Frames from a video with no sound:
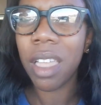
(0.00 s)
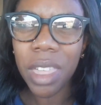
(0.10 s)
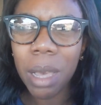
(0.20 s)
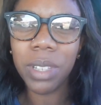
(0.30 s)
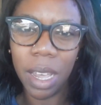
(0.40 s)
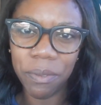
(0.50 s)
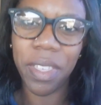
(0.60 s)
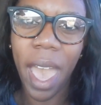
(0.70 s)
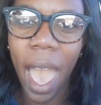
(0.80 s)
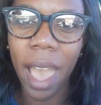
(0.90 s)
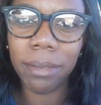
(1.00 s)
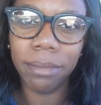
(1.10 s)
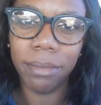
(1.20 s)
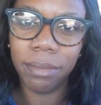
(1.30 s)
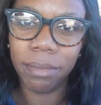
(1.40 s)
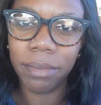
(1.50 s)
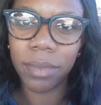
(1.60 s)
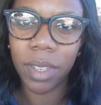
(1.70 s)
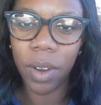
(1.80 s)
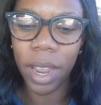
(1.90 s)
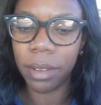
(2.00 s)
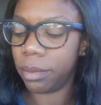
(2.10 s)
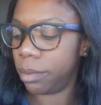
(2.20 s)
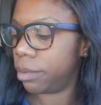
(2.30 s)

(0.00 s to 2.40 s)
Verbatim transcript: thumbs up for that. All right?